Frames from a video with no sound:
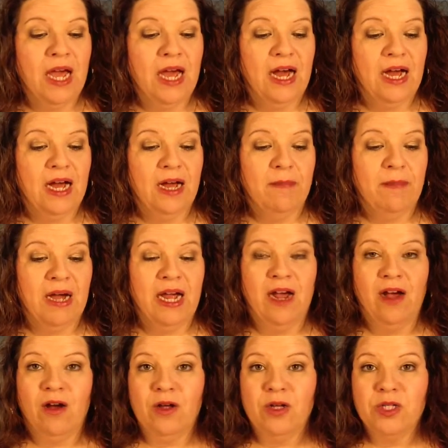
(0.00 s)
Um,
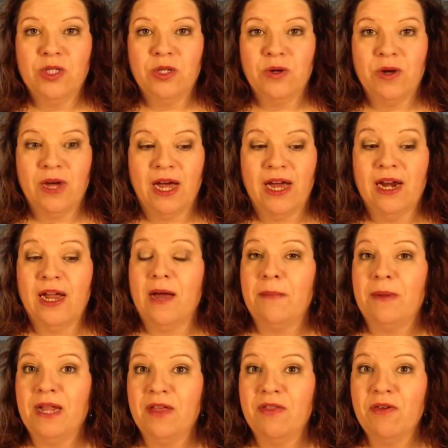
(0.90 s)
I also got a
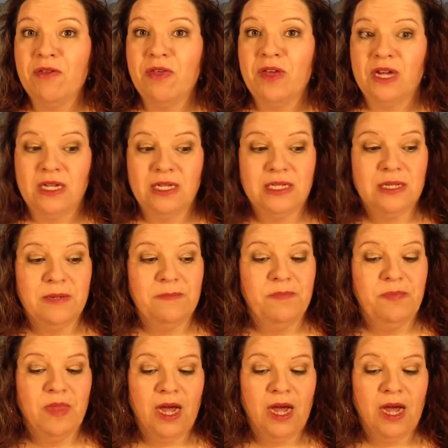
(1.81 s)
couple other things.